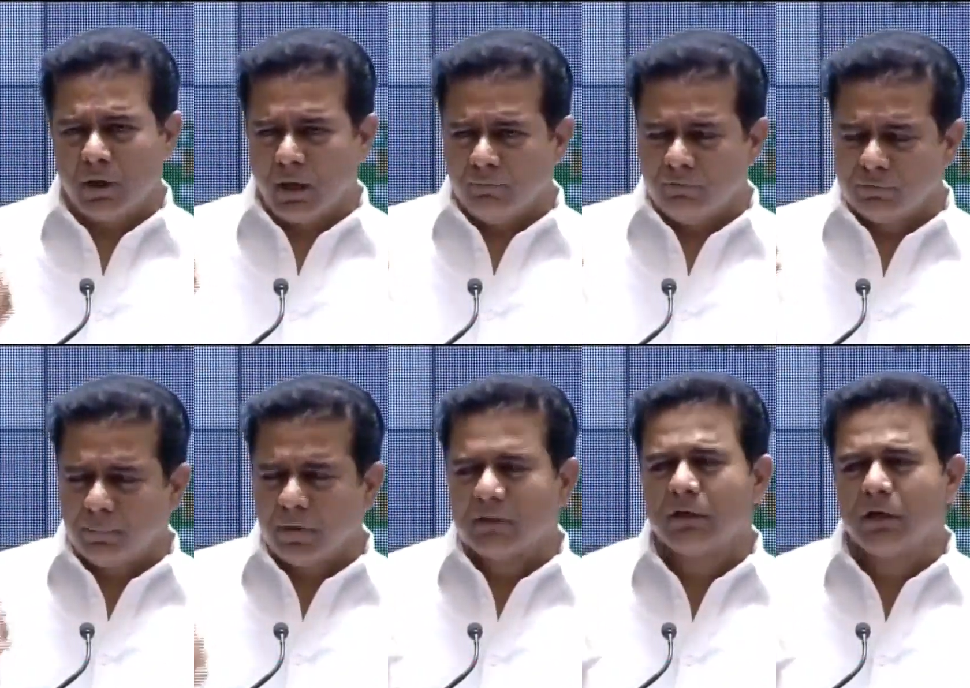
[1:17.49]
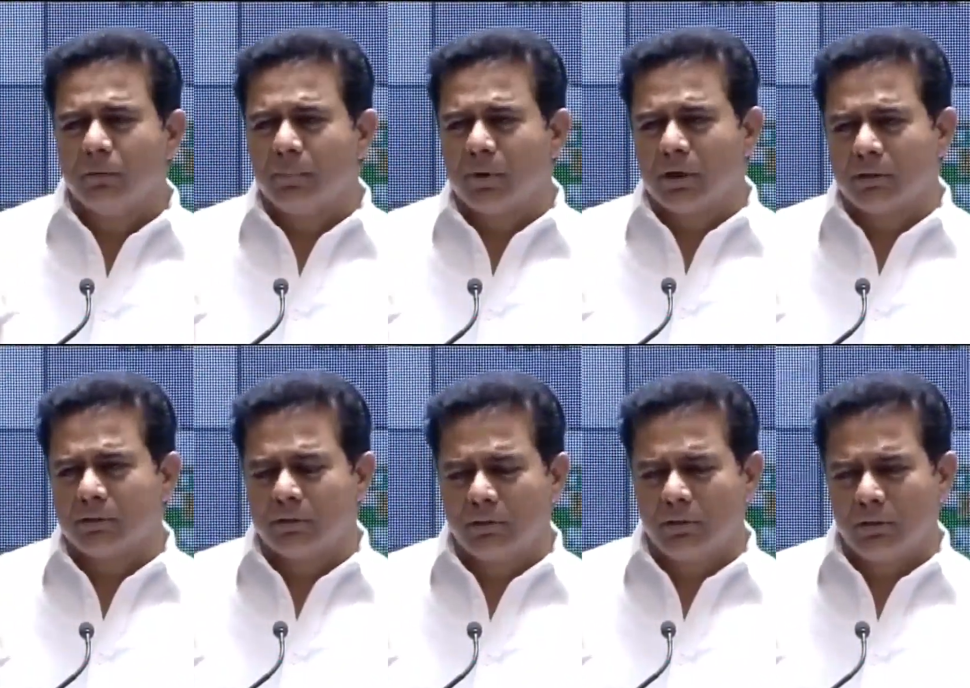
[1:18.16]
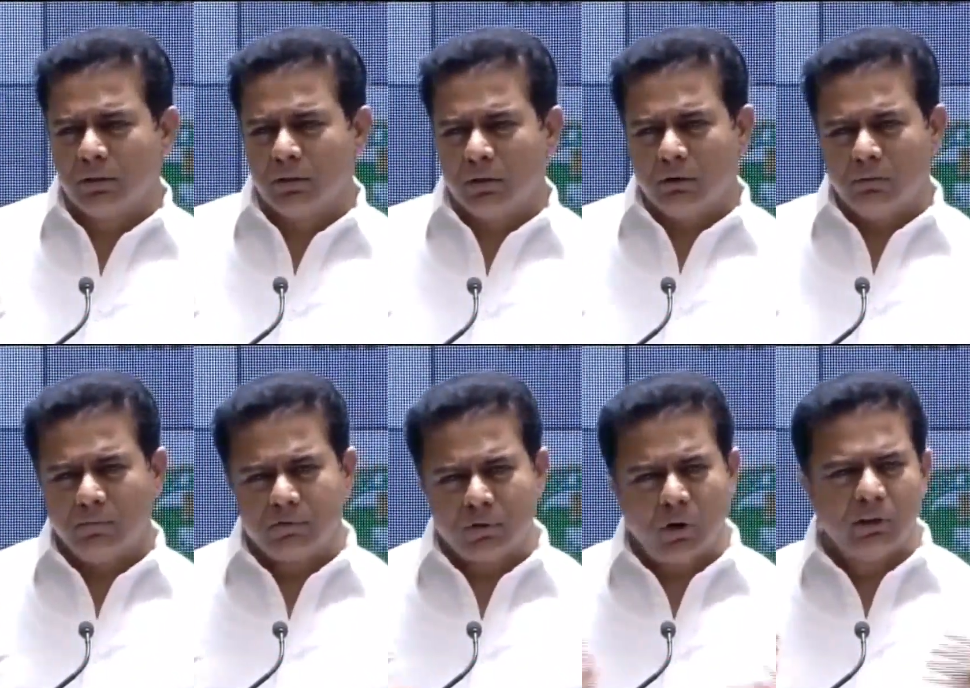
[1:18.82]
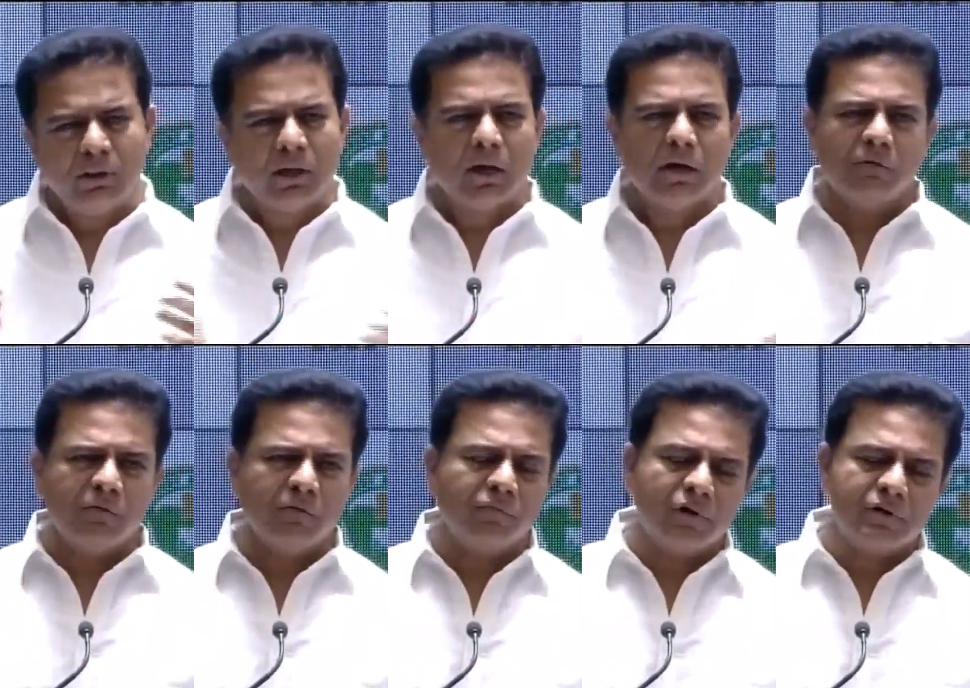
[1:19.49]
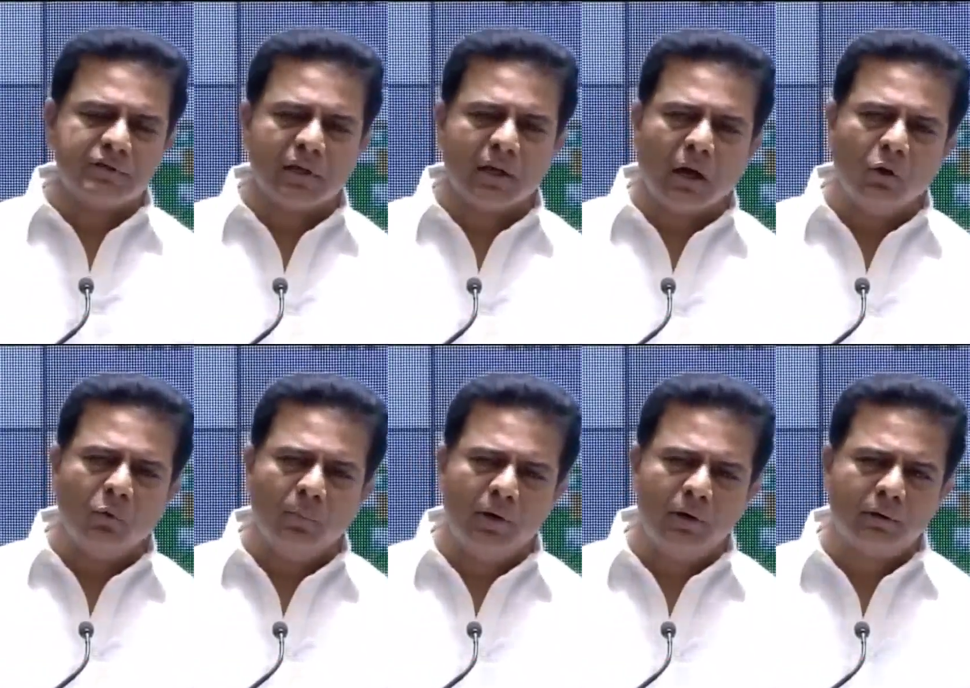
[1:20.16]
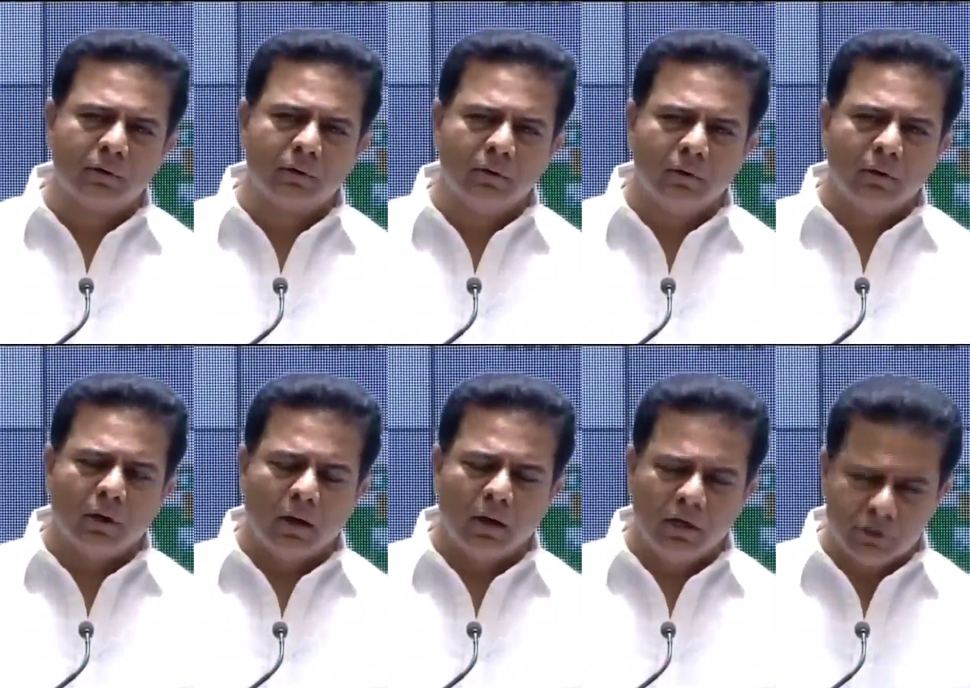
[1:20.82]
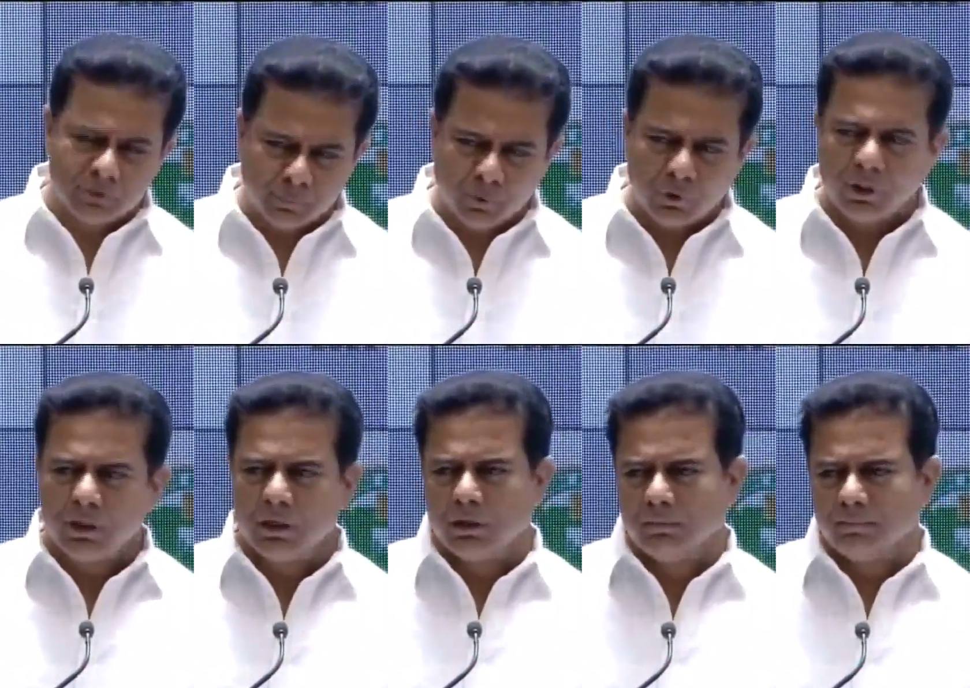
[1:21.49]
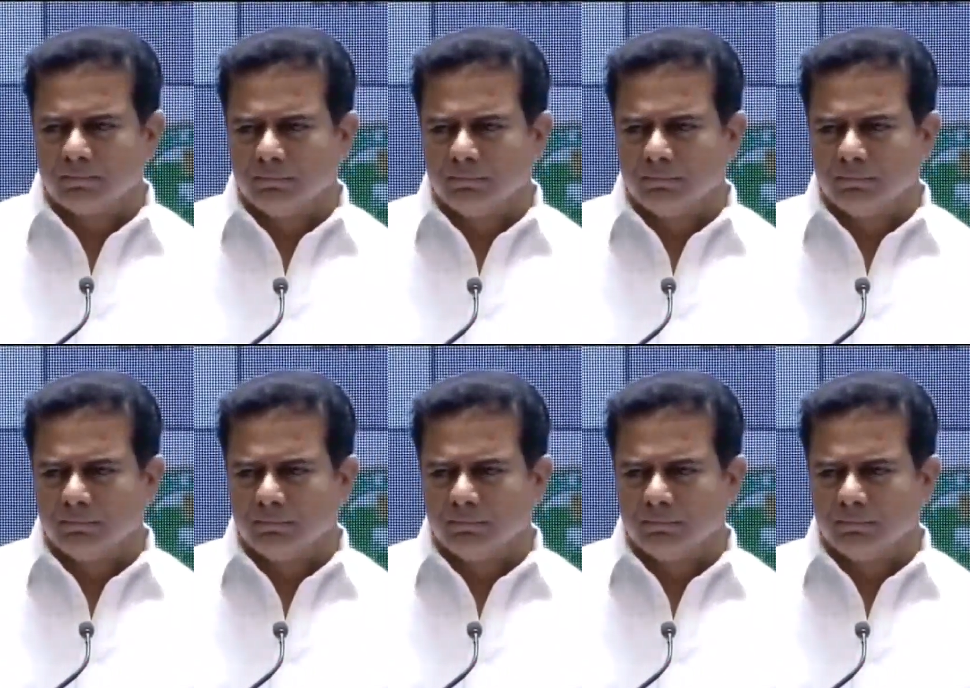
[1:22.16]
and with Pattana Pragati, with all the kind of efforts the government is putting in,